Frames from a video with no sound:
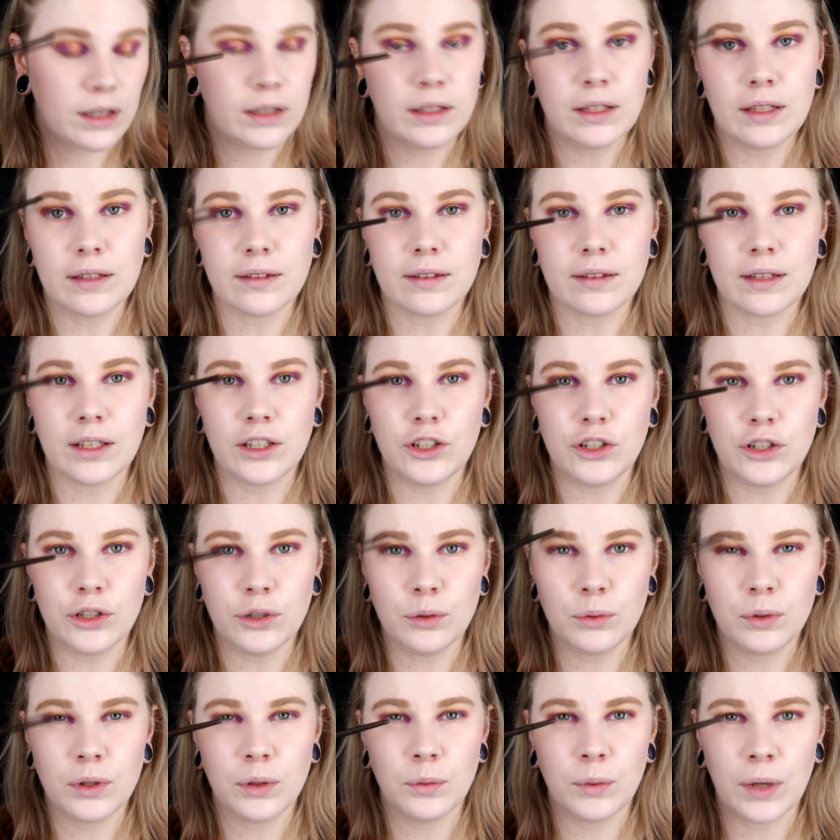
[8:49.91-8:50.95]
Yes I
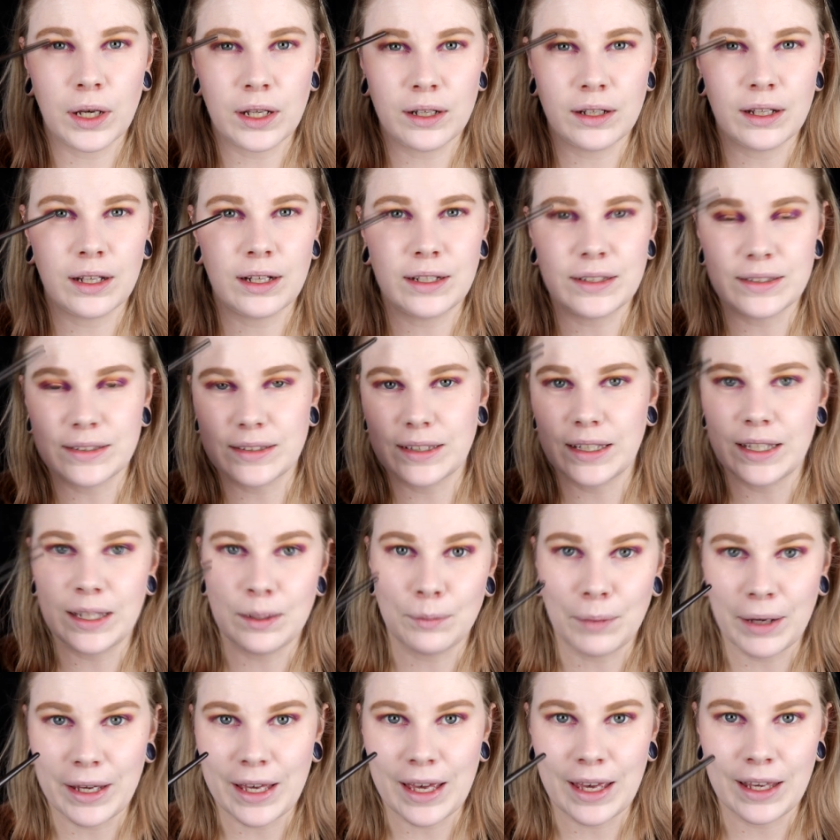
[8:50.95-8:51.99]
Do, the one that is in
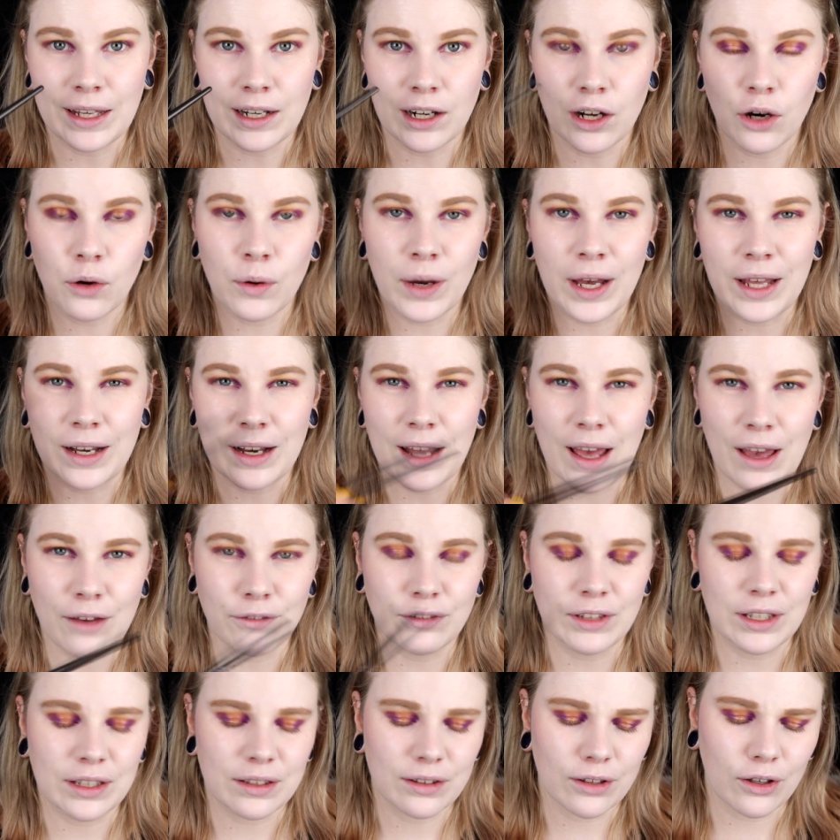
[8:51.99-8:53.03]
my halo and
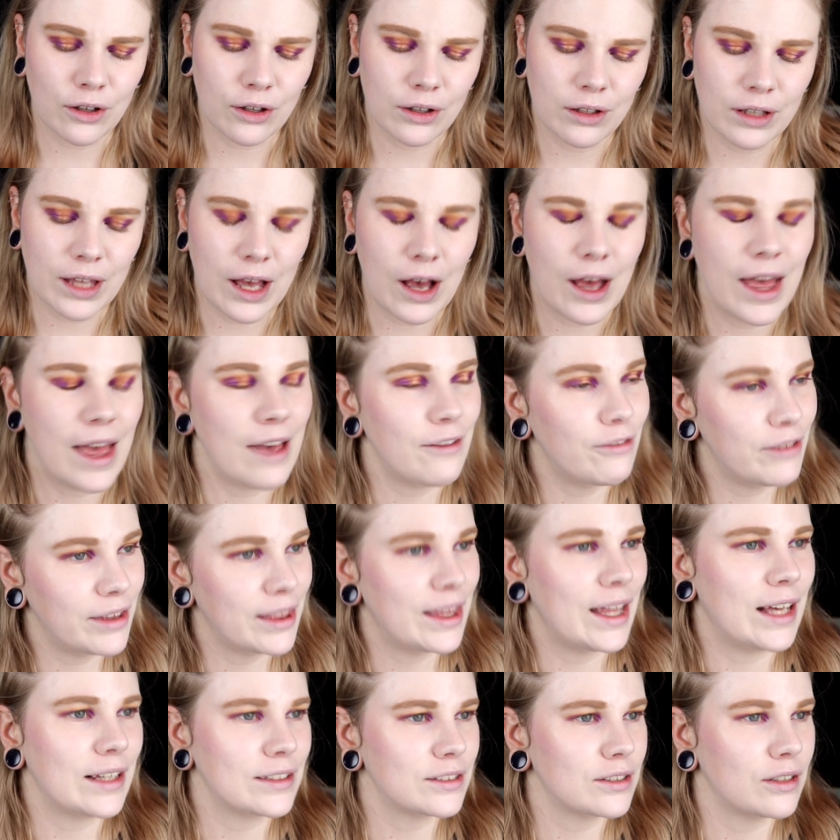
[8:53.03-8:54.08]
have this have
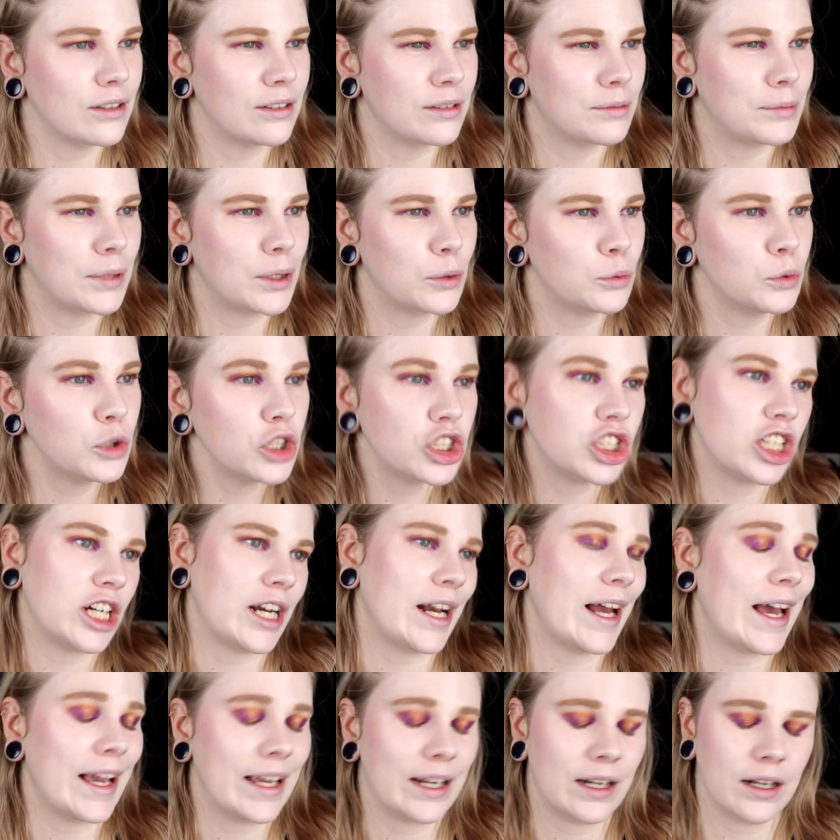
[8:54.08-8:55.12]
that on my
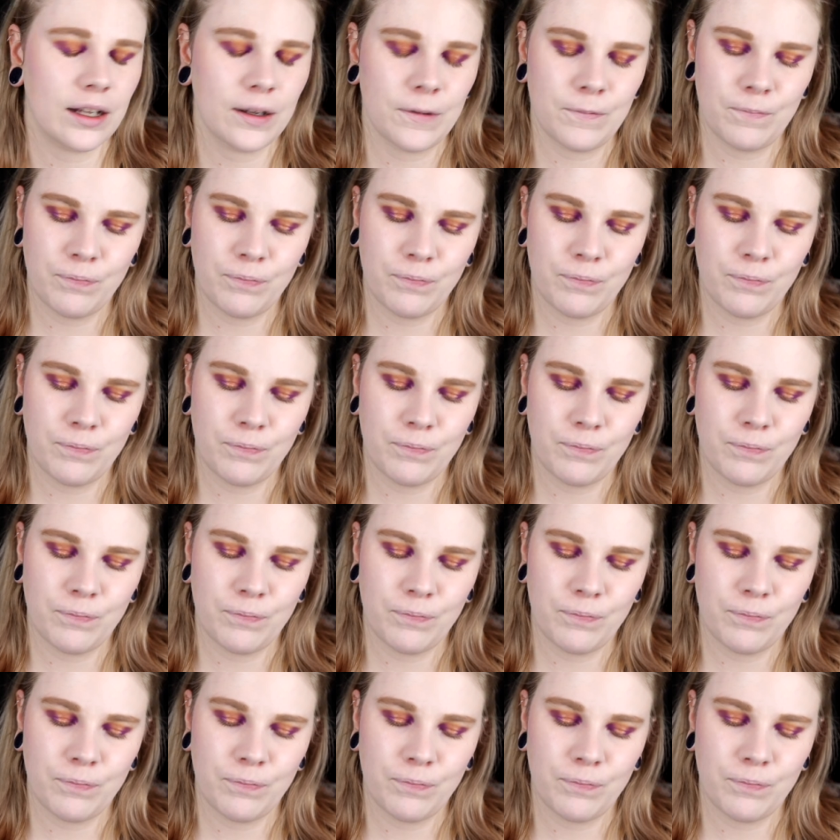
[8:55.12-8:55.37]
waterline.